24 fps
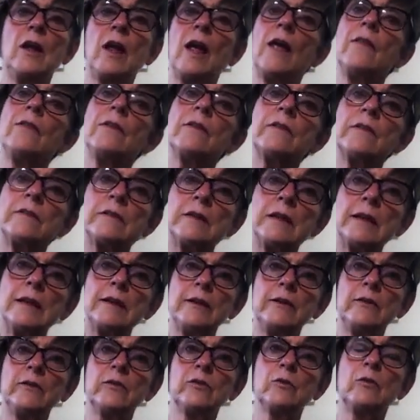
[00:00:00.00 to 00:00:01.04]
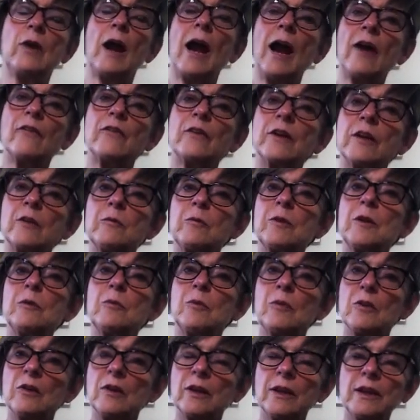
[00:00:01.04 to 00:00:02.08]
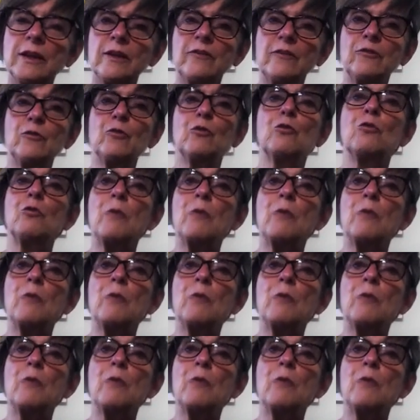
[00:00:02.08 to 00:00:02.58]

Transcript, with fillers: and the cities where African people lived,